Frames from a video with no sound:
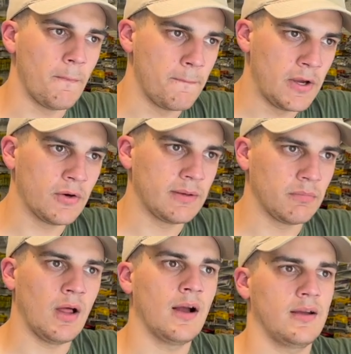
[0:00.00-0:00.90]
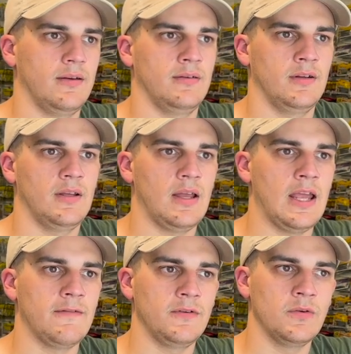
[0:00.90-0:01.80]
building block
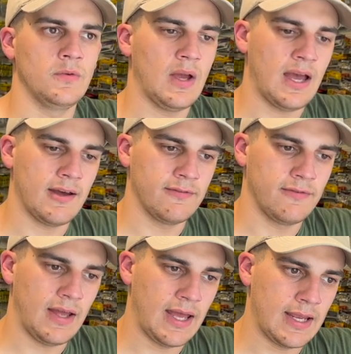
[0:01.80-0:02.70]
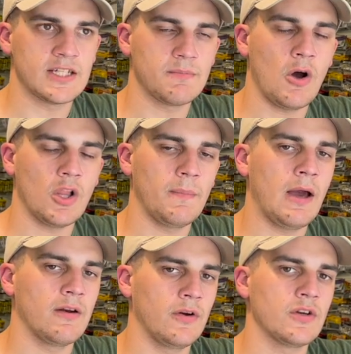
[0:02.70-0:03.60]
if you have a small
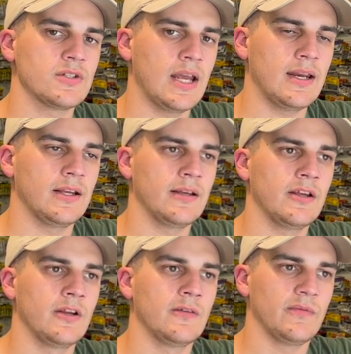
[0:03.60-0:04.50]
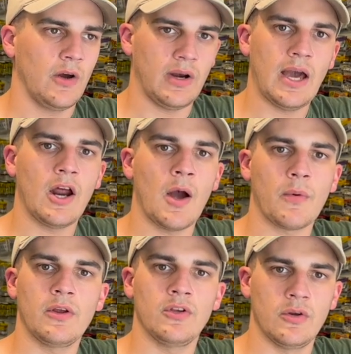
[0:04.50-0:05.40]
amount of understanding on how to
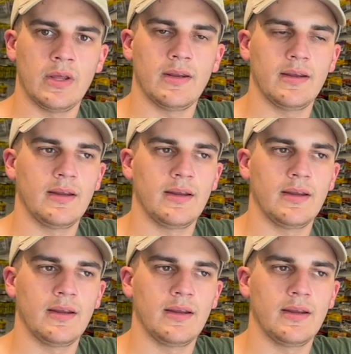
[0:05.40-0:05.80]
operate your unit.